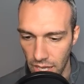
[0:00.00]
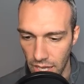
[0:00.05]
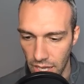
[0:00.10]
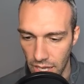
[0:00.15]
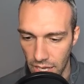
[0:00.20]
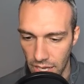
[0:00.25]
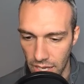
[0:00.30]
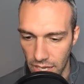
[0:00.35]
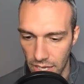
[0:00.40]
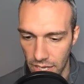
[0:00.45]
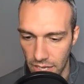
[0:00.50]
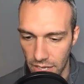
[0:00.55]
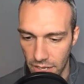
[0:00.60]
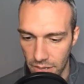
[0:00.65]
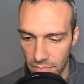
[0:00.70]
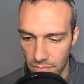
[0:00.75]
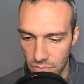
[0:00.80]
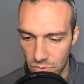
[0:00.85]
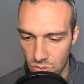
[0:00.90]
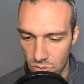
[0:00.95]

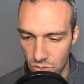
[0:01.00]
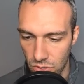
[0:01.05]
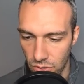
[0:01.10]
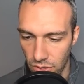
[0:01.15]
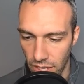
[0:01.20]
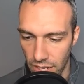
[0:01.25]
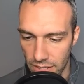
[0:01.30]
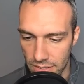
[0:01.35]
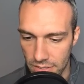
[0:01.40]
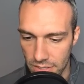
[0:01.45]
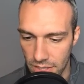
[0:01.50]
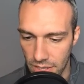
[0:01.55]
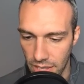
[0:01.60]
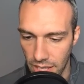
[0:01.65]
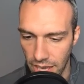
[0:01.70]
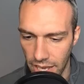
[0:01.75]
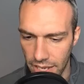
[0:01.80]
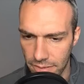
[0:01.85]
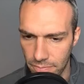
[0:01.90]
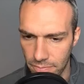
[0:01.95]
So that's
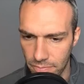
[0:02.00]
that.